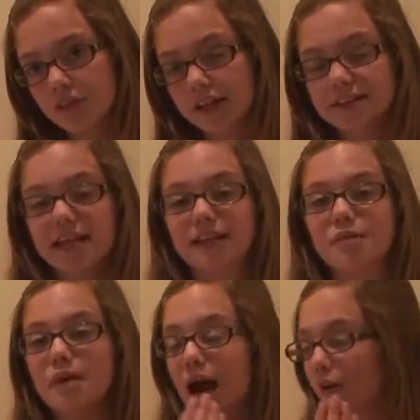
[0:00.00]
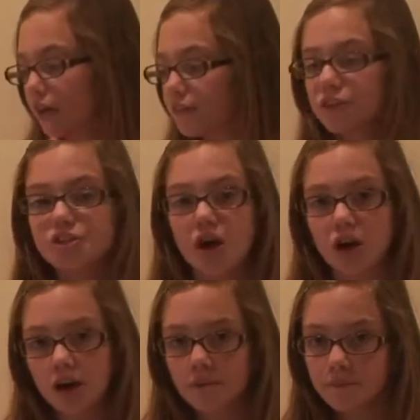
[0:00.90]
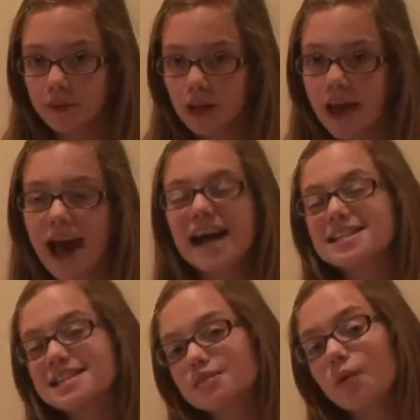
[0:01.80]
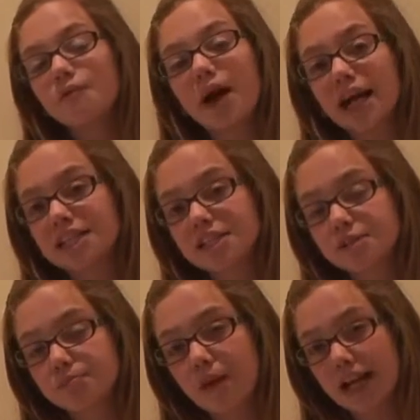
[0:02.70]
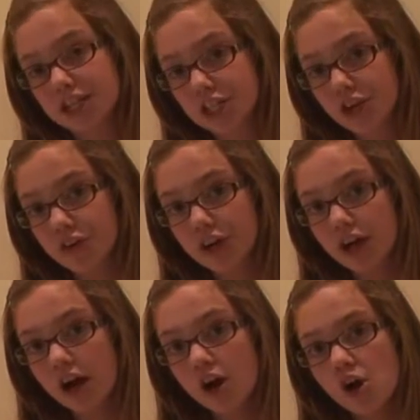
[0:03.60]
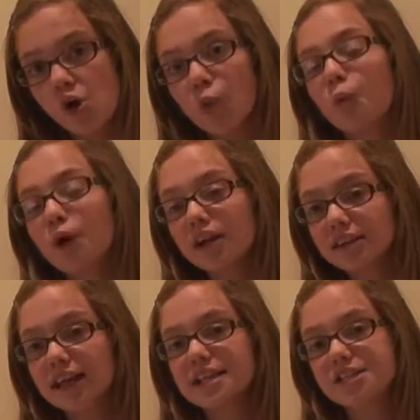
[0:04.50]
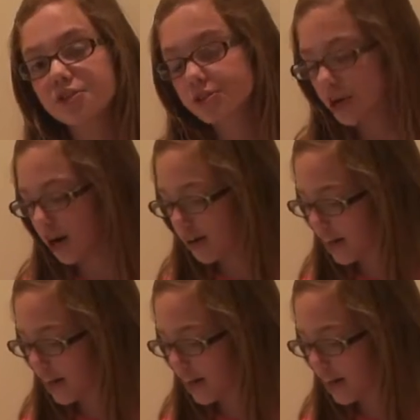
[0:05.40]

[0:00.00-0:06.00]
like take them out of the jar, as bacteria will get into the jar